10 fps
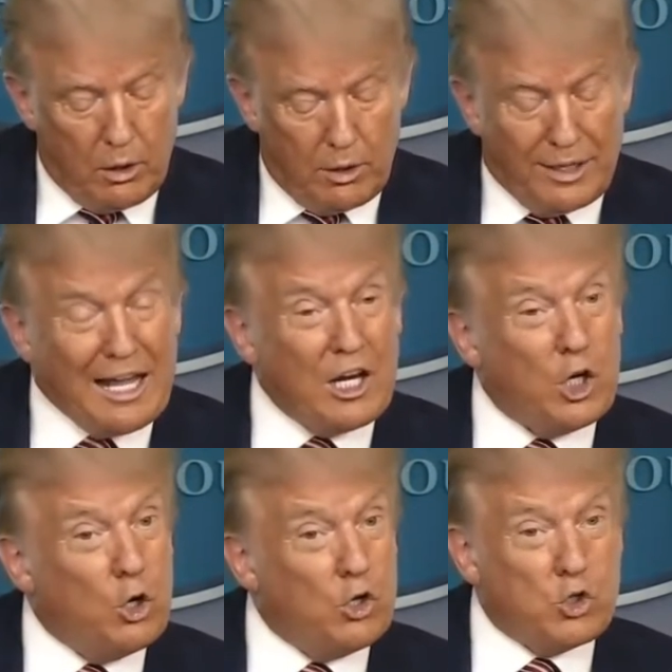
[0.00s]
We got to
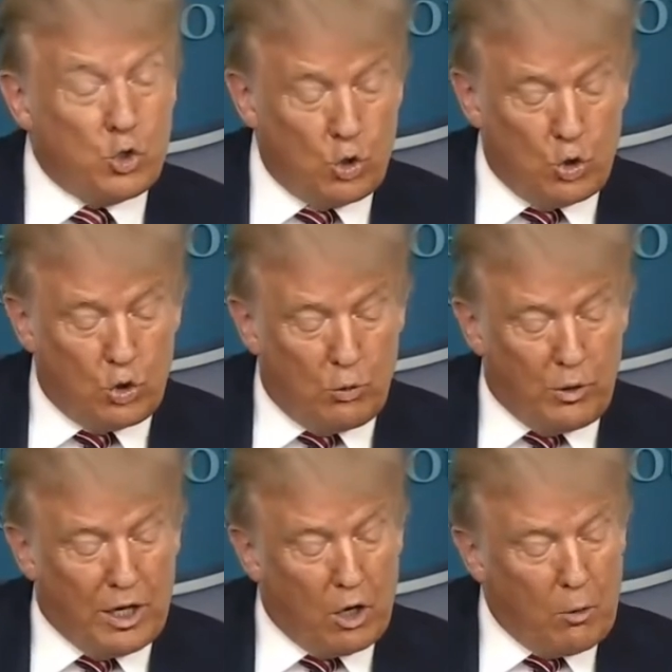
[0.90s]
go to school. We
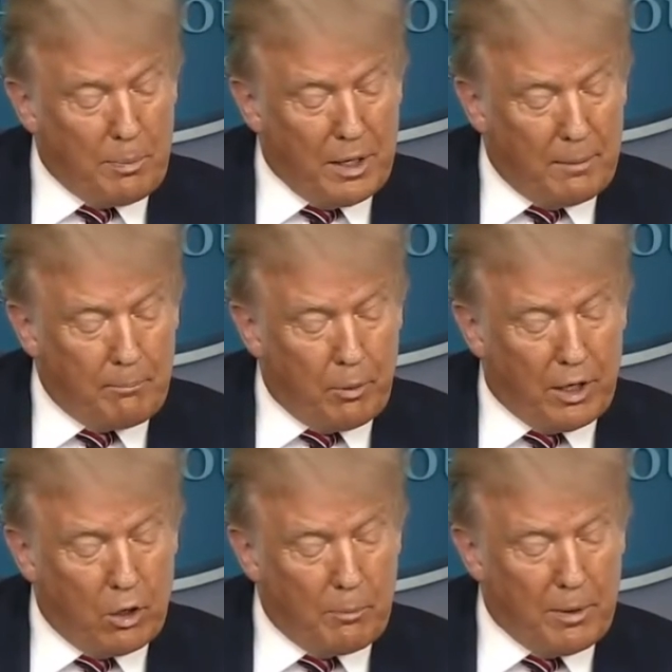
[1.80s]
got to open up. We got
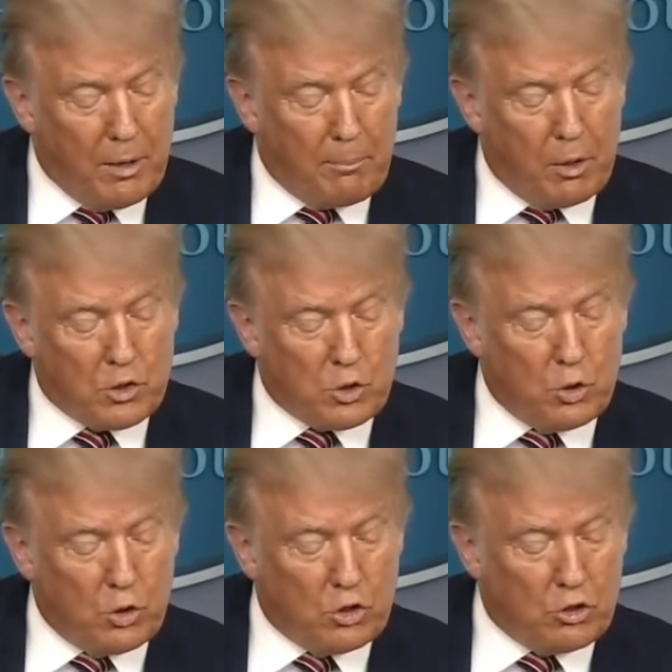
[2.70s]
to open up our
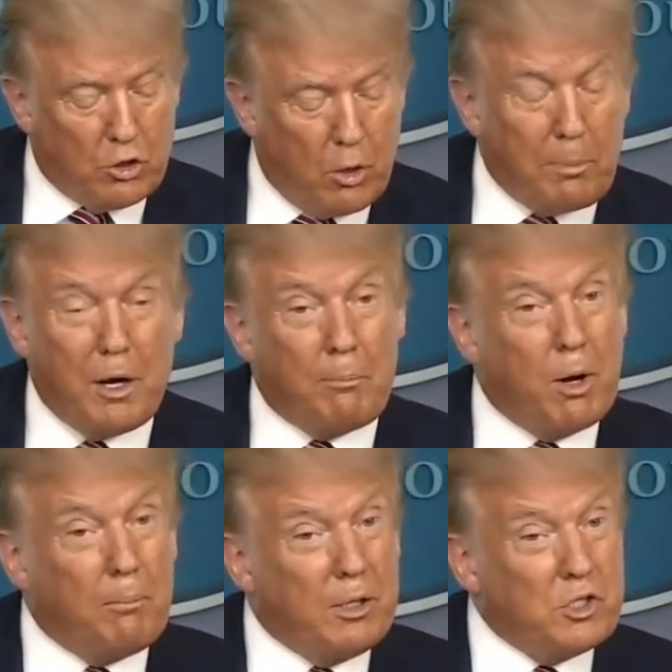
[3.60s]
schools and open up
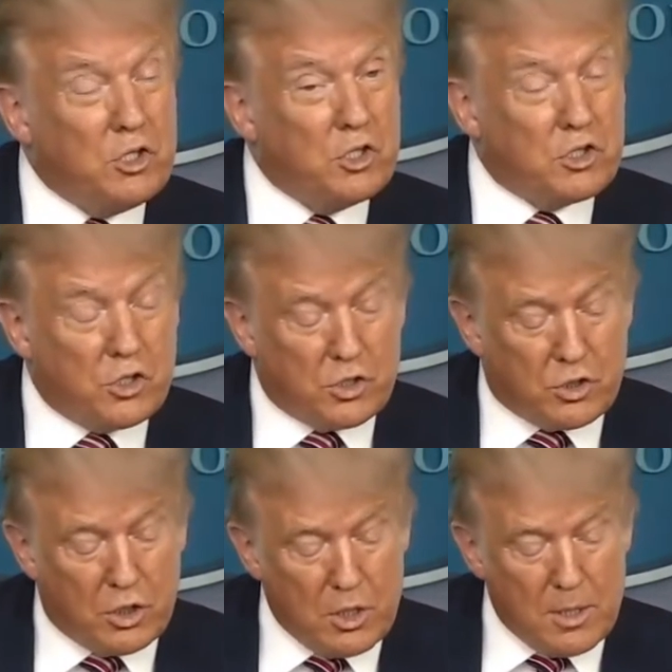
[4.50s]
our
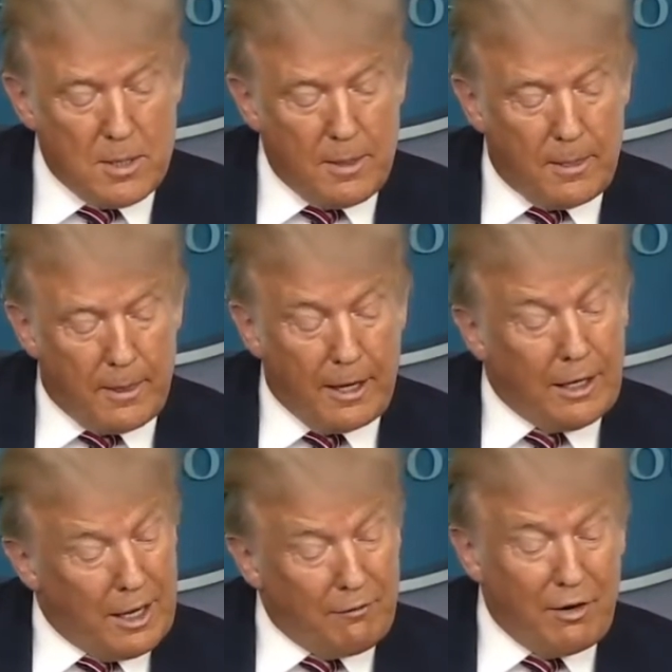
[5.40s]
businesses. And a
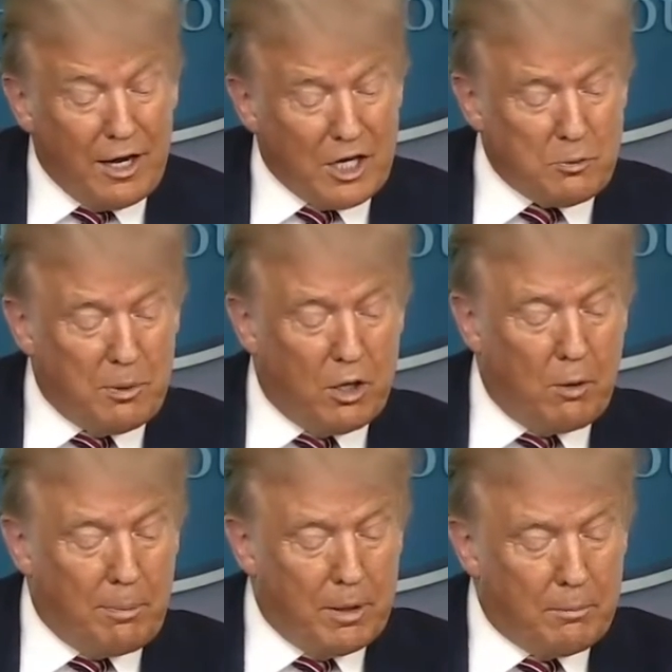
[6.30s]
lot of it has been
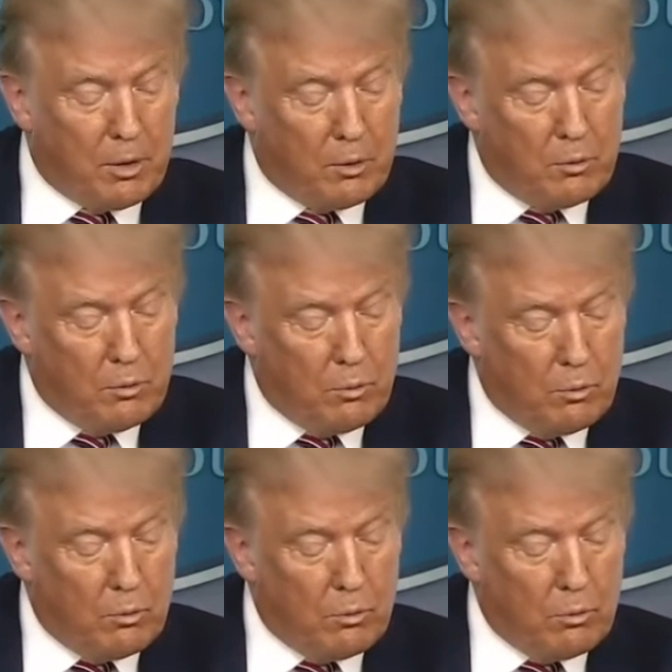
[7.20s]
open, but
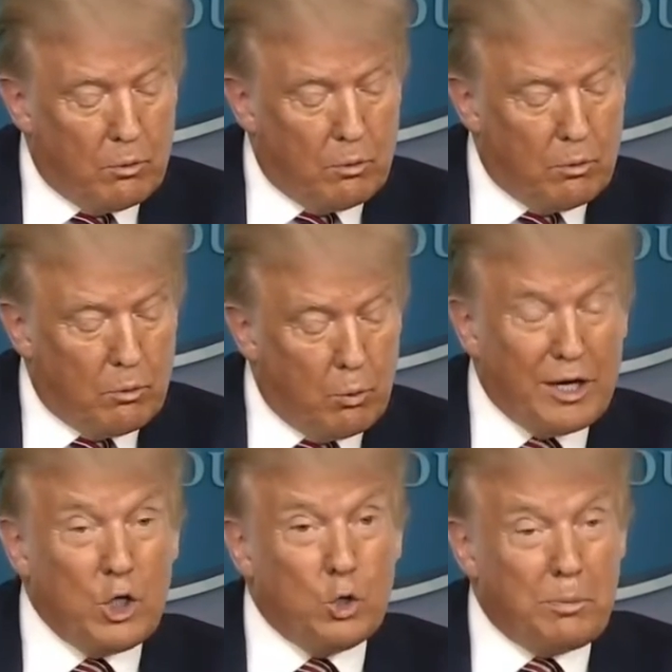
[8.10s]
we
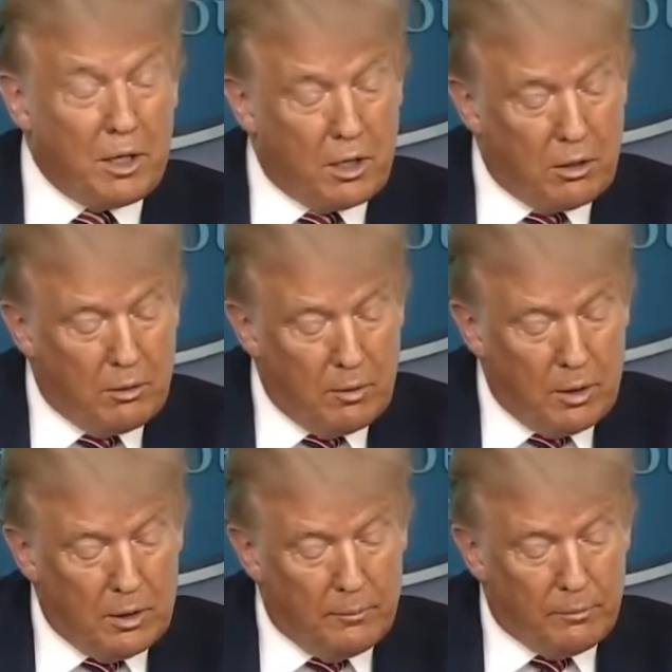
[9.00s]
can do better.
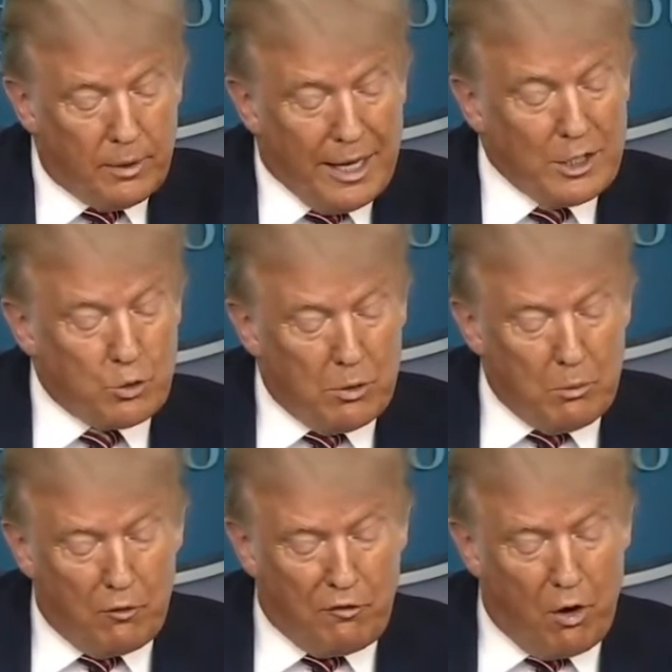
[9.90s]
As we
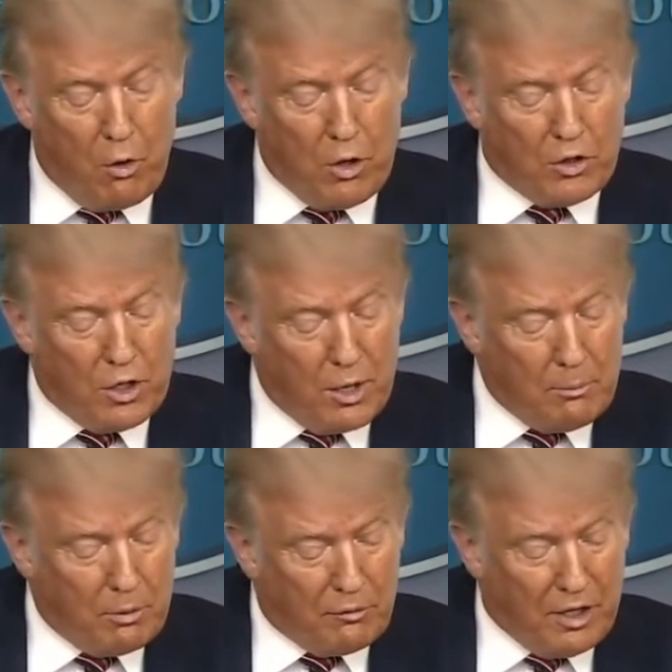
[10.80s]
move forward, the
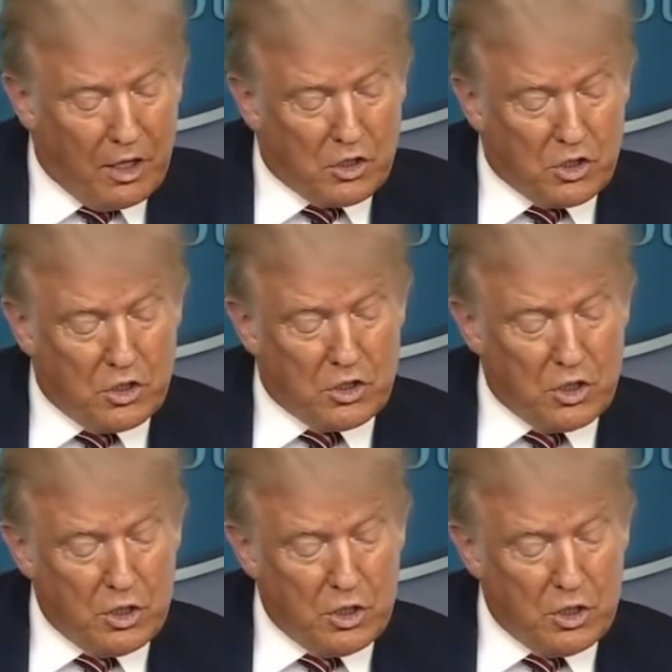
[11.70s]
number of cases